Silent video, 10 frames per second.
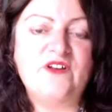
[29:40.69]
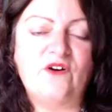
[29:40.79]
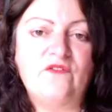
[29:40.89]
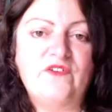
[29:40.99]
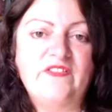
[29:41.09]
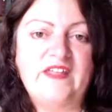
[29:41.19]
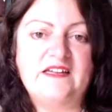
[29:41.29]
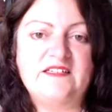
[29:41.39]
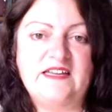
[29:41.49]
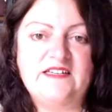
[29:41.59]
of that
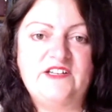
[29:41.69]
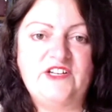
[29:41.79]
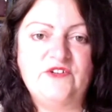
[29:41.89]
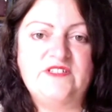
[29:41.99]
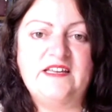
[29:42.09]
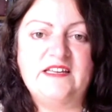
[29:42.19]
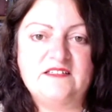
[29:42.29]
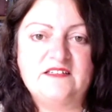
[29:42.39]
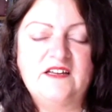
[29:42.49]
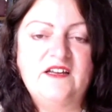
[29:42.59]
data use is.